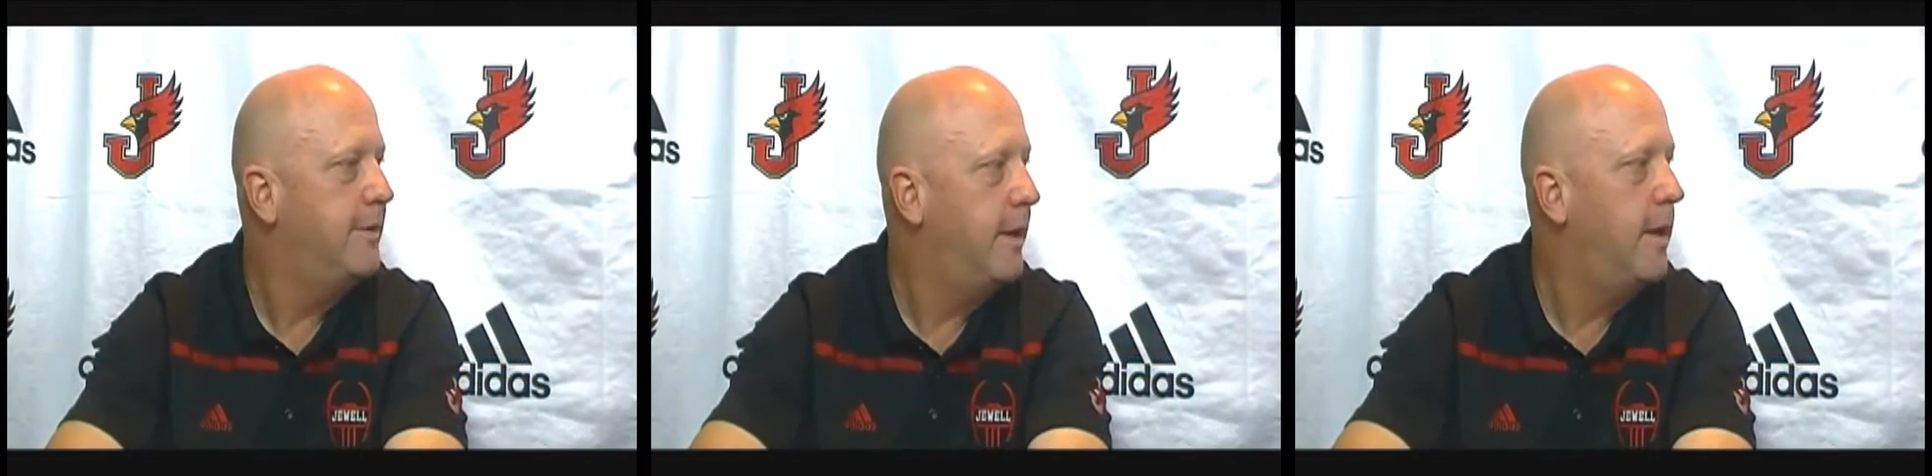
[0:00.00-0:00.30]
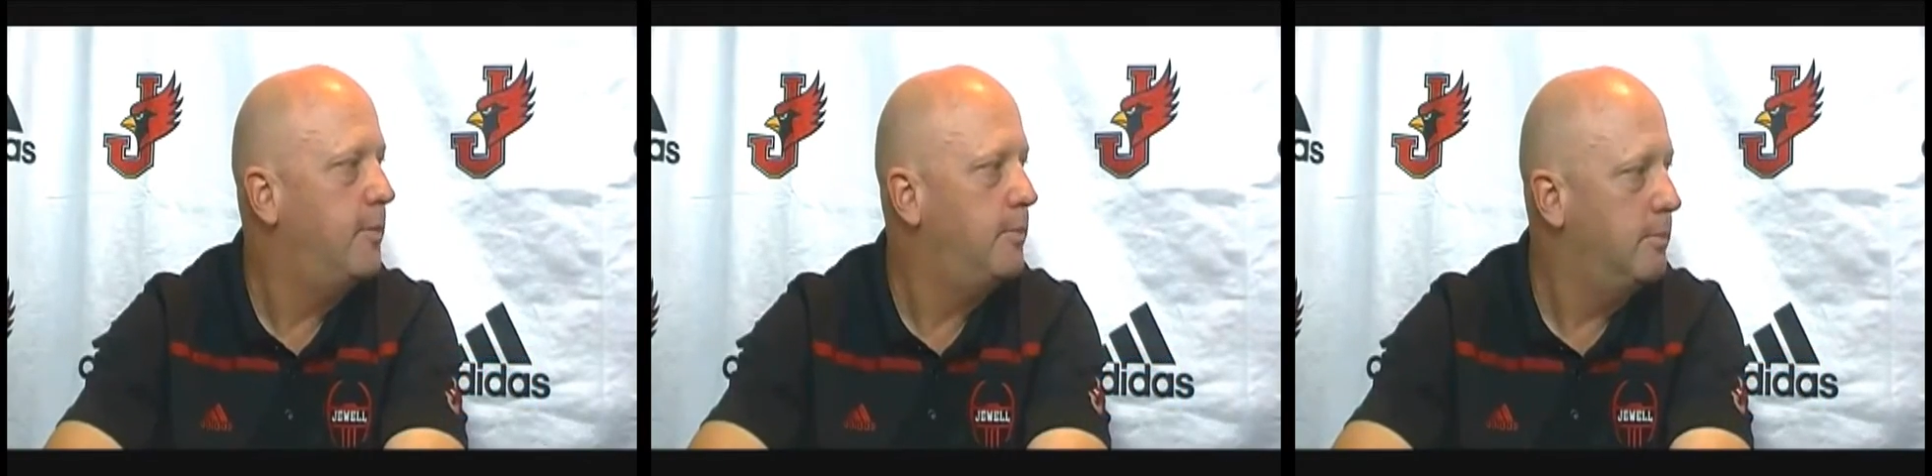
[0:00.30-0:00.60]

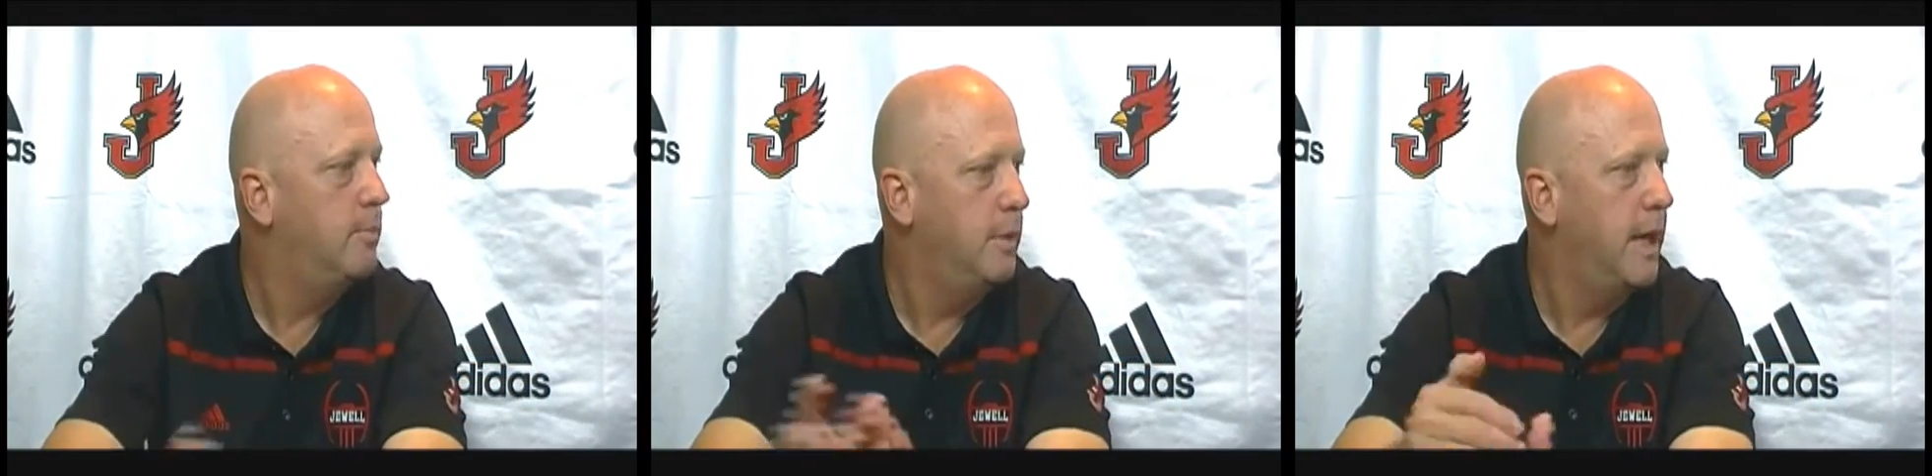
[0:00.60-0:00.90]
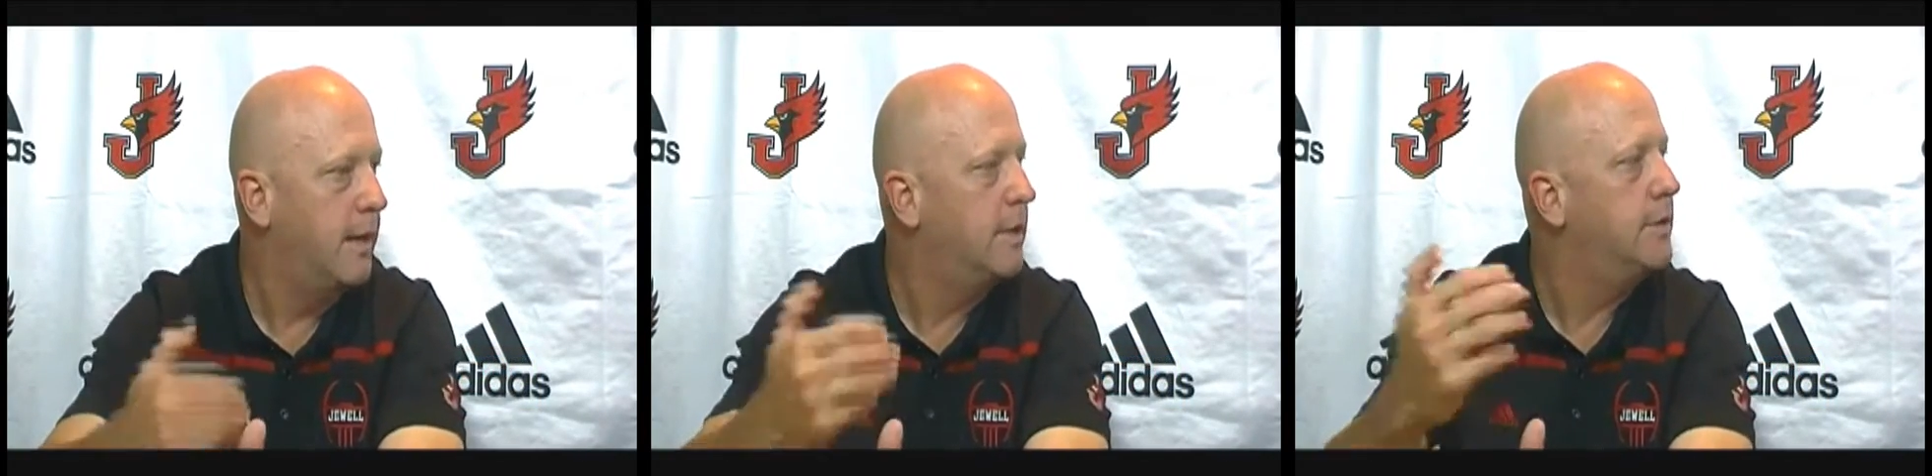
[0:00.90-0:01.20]
But
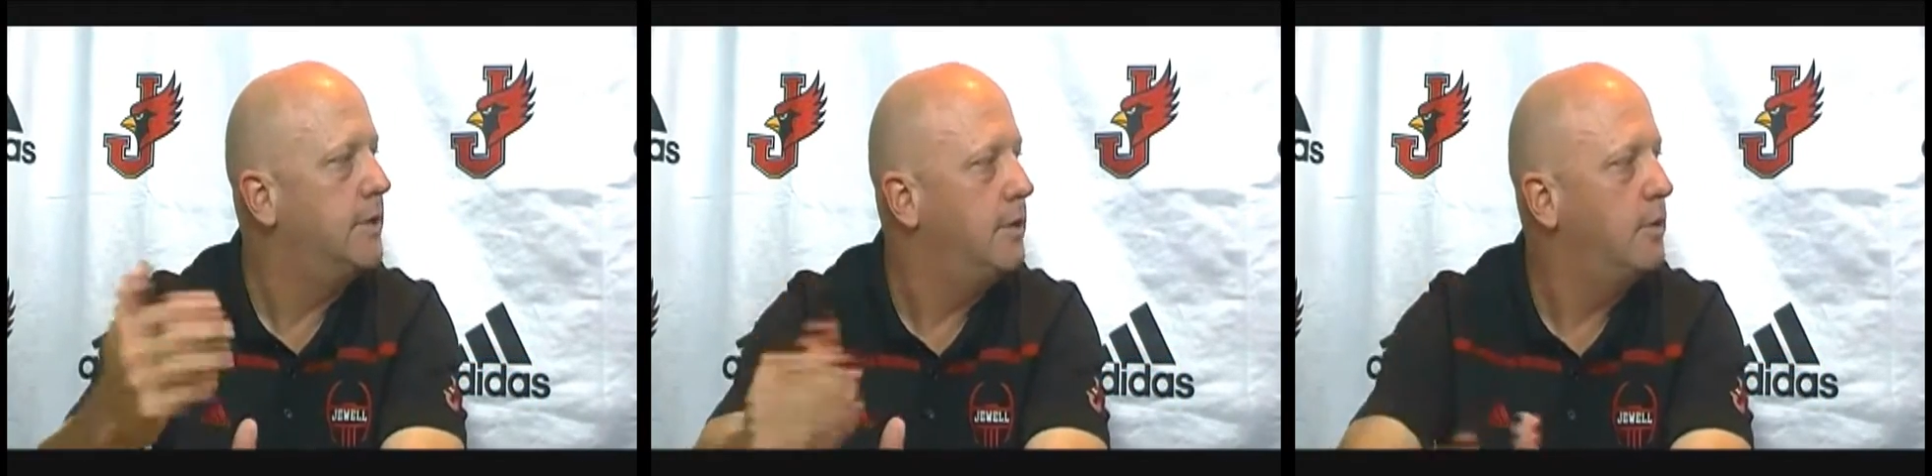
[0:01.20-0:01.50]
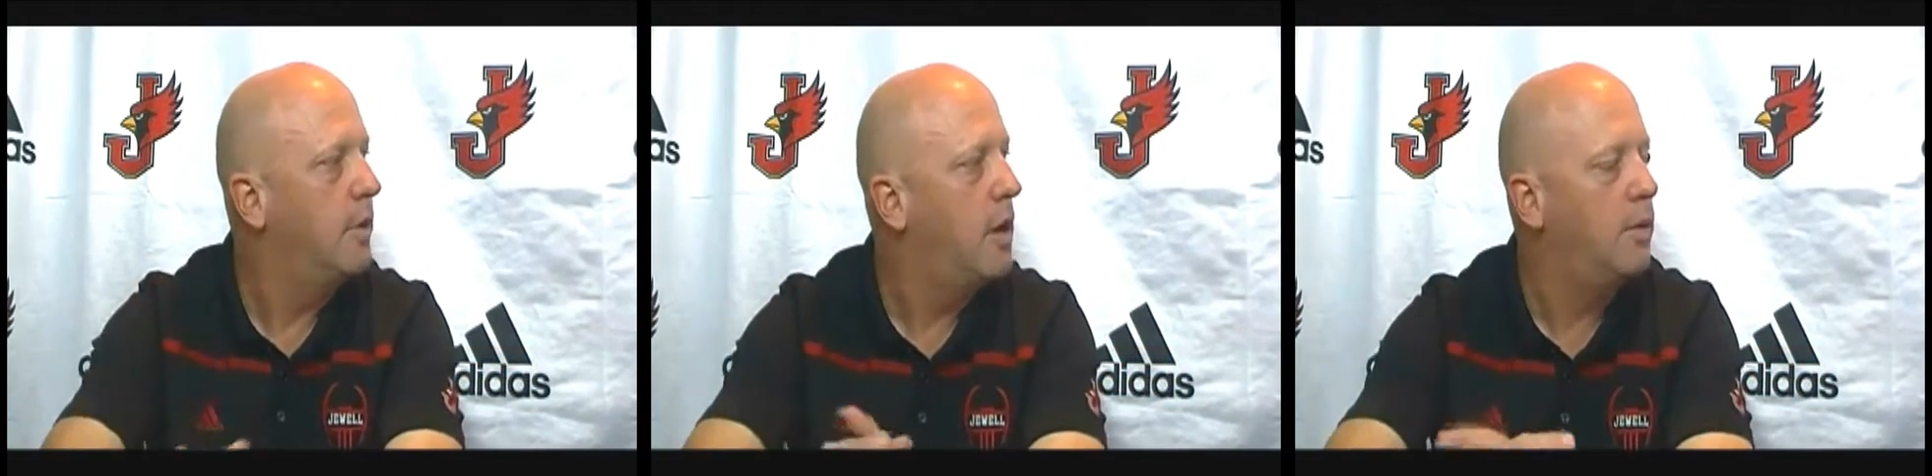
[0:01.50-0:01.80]
we got to
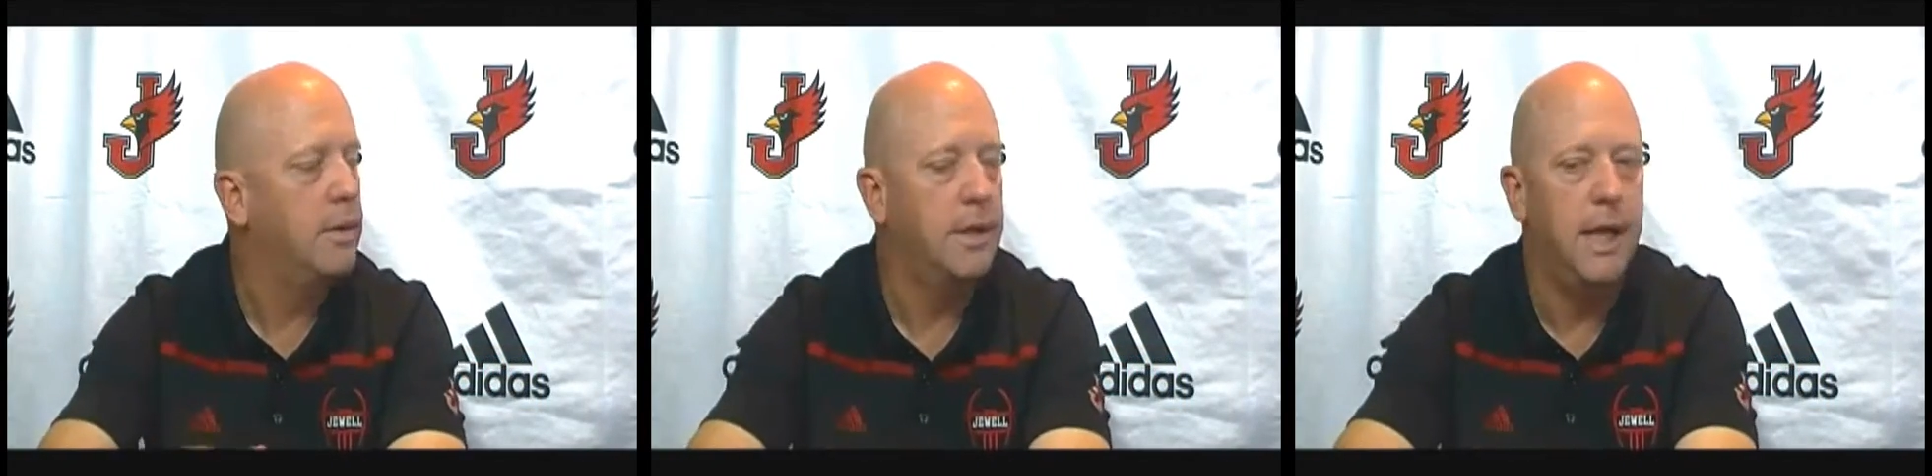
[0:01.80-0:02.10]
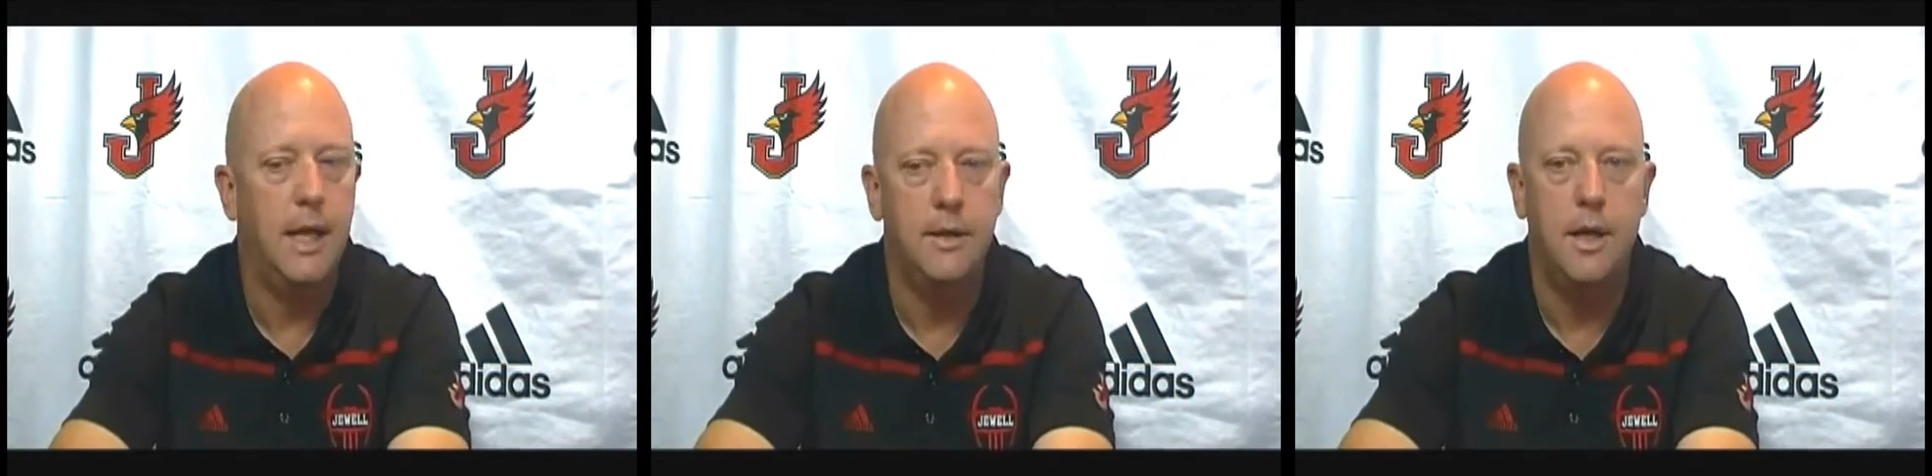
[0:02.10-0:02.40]
continue to
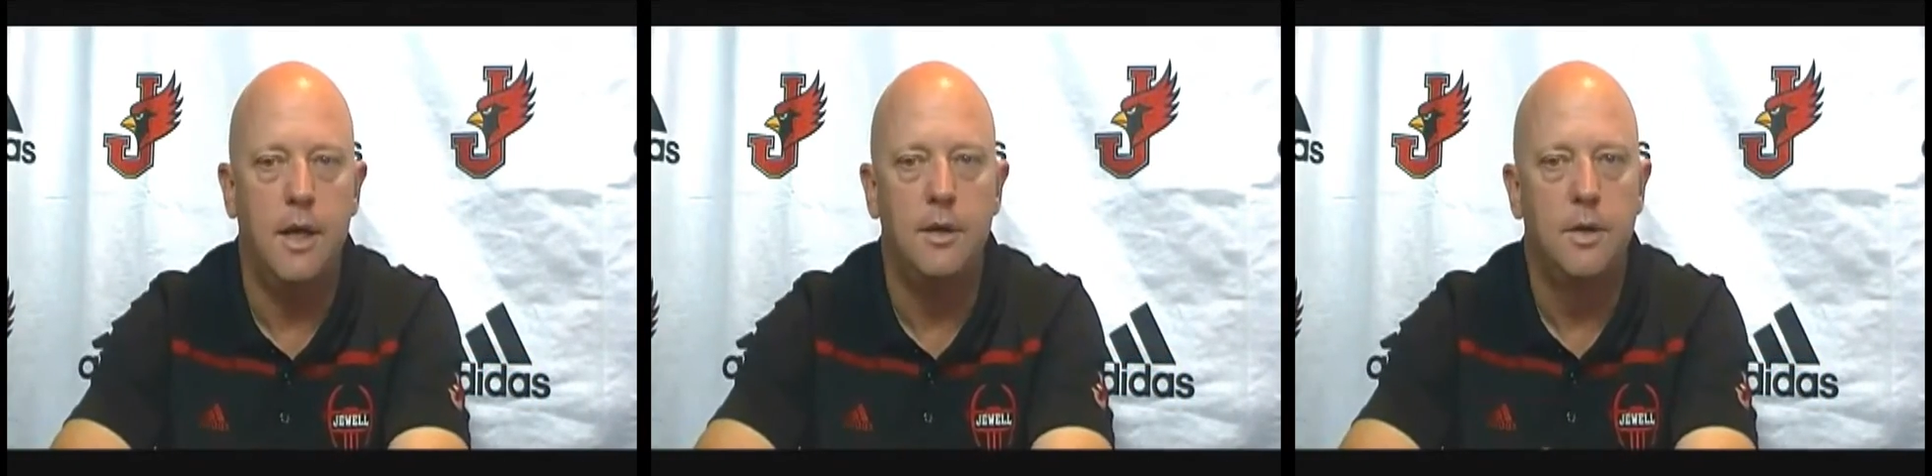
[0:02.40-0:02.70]
grow, and